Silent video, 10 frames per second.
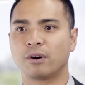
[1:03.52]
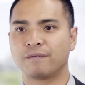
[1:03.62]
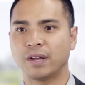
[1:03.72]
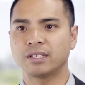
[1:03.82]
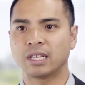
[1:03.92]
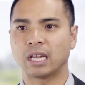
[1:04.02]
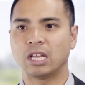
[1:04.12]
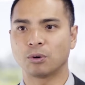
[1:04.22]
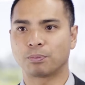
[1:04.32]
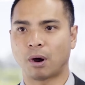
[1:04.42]
investing
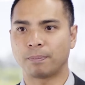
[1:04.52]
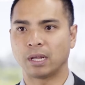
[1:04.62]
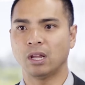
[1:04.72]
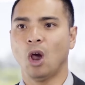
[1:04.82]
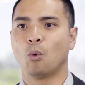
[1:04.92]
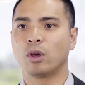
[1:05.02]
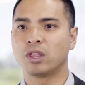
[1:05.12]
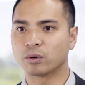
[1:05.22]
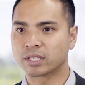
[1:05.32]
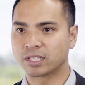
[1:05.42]
in your property with
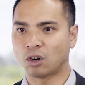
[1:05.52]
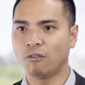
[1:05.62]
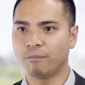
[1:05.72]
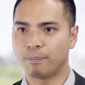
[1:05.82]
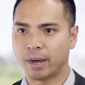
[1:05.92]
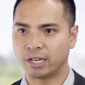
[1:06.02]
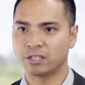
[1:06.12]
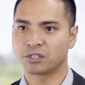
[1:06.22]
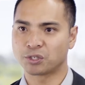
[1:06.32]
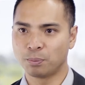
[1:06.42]
your
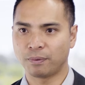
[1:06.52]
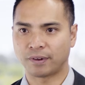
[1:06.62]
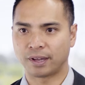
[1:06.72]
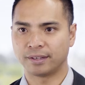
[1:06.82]
self-managed super fund.